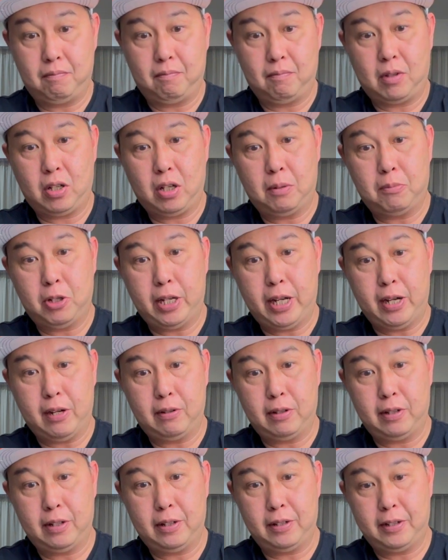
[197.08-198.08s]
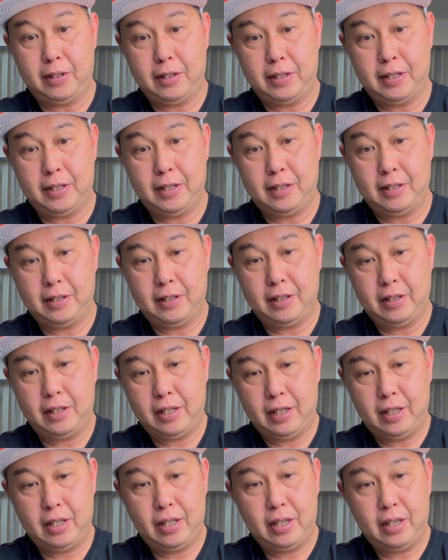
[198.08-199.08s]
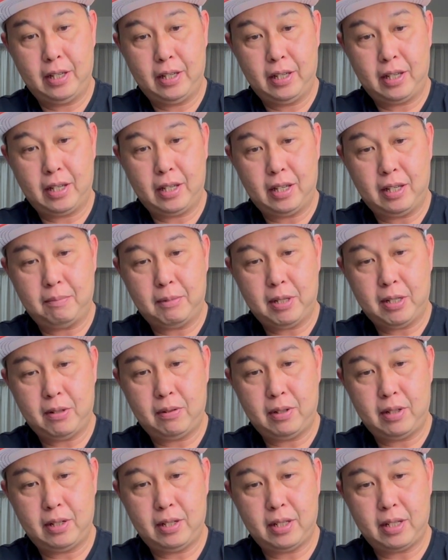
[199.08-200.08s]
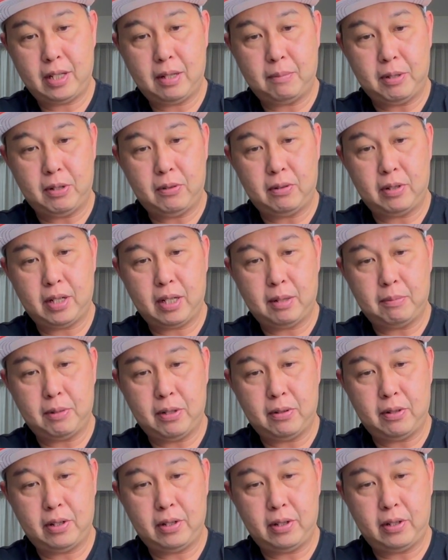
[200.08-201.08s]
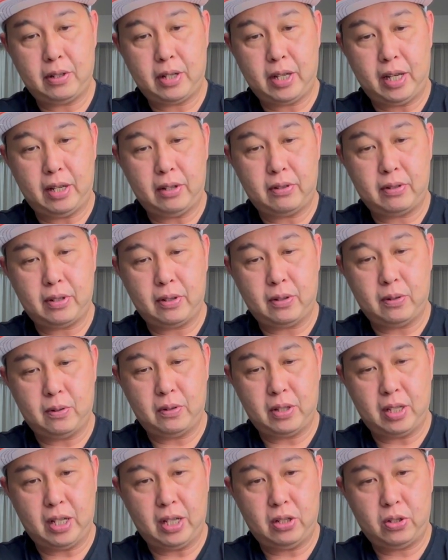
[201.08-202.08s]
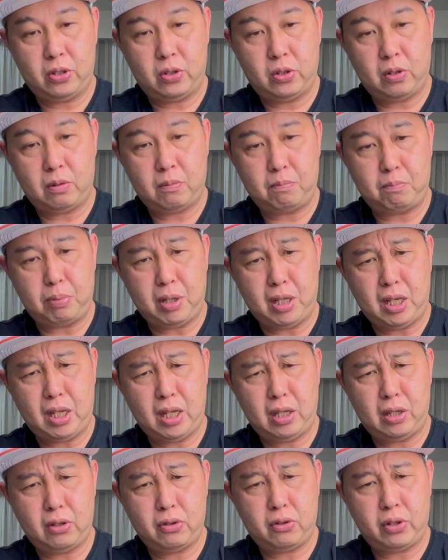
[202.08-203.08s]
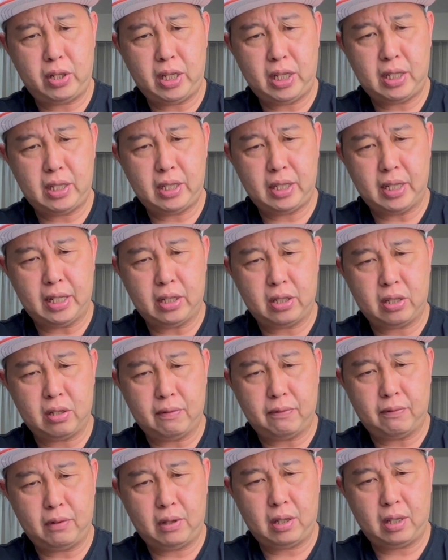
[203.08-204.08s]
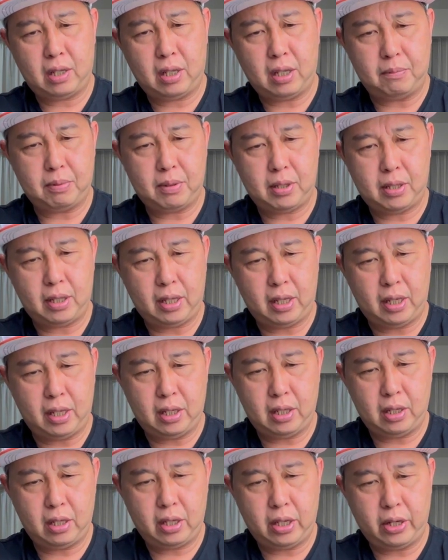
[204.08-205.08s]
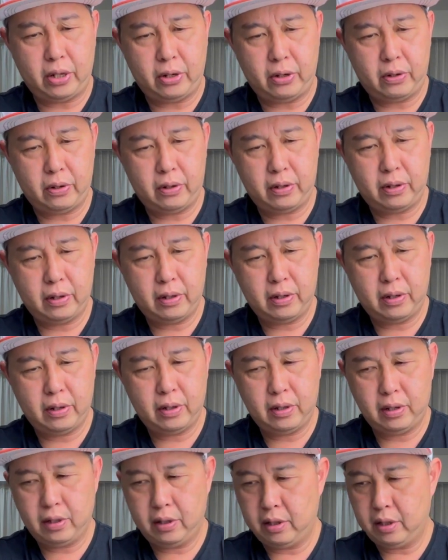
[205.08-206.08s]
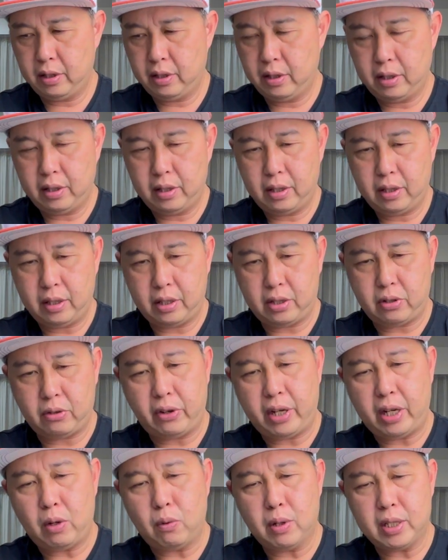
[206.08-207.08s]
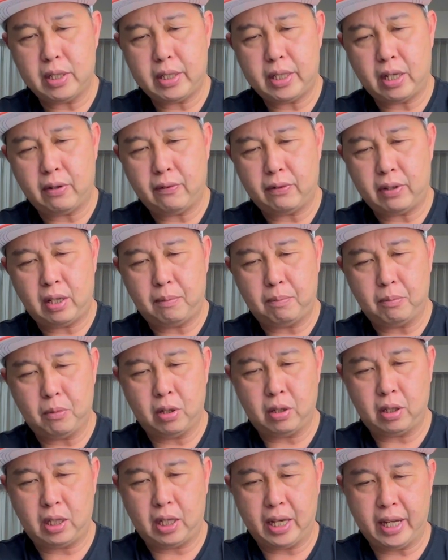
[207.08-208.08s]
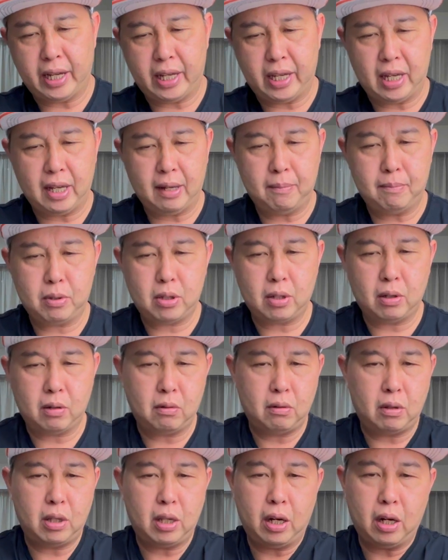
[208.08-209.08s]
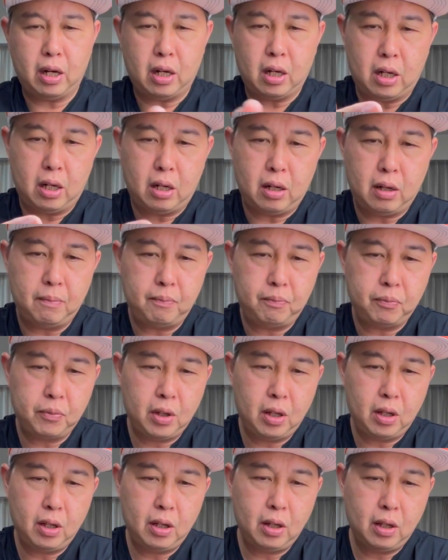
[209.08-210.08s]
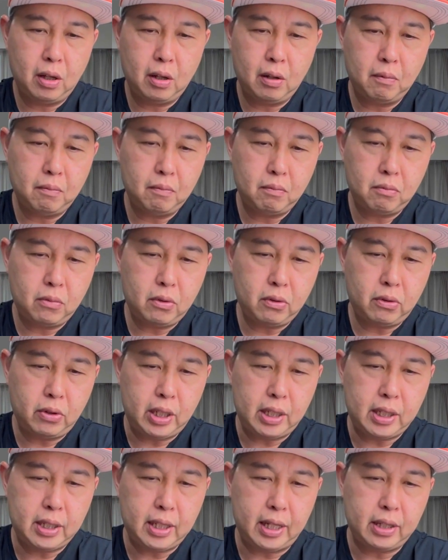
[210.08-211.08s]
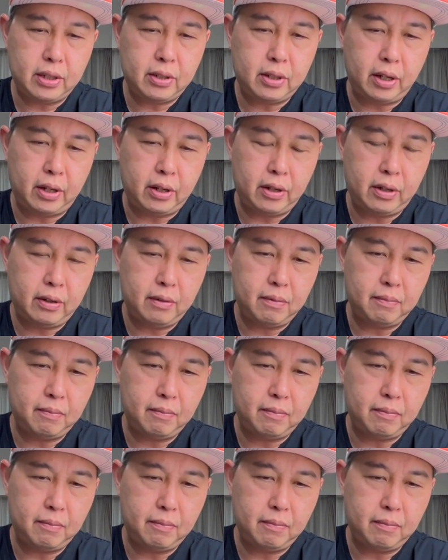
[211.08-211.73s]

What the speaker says: come on out. Come out, come out, come out. Okay, so there should be 3 sets of tips in here. There's already 1 set of tip on the IEM, so there are 3 sets here.